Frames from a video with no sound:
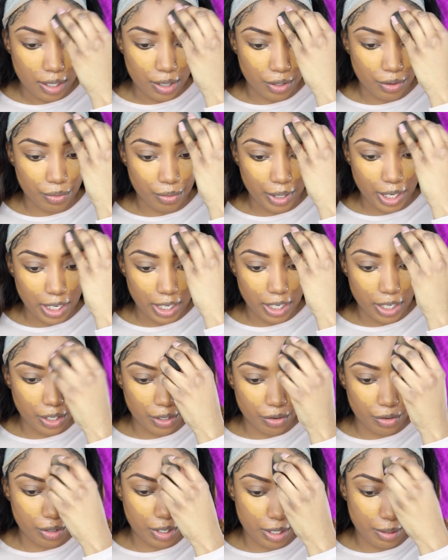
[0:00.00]
the
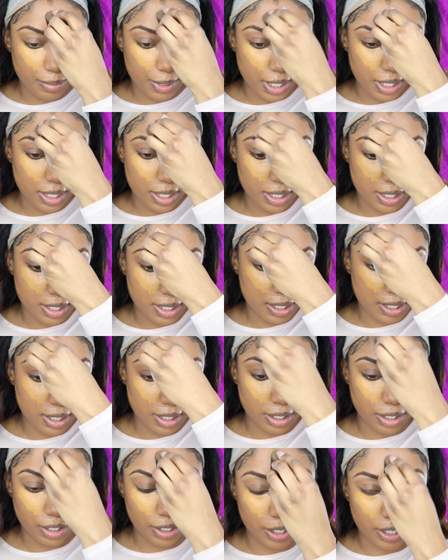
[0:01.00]
Radiant Creamy
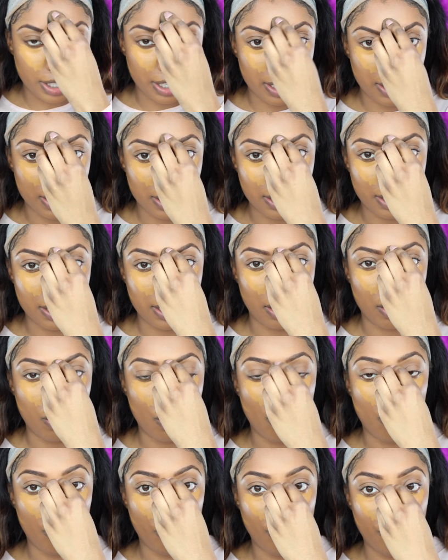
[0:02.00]
Concealer is a
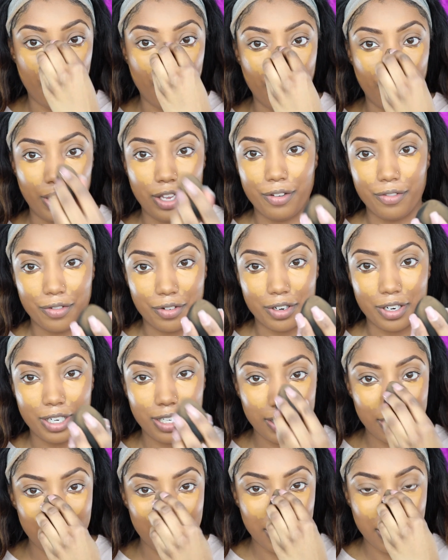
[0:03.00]
cult
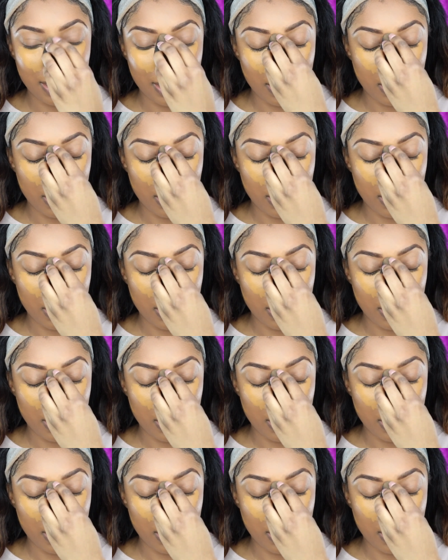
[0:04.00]
favorite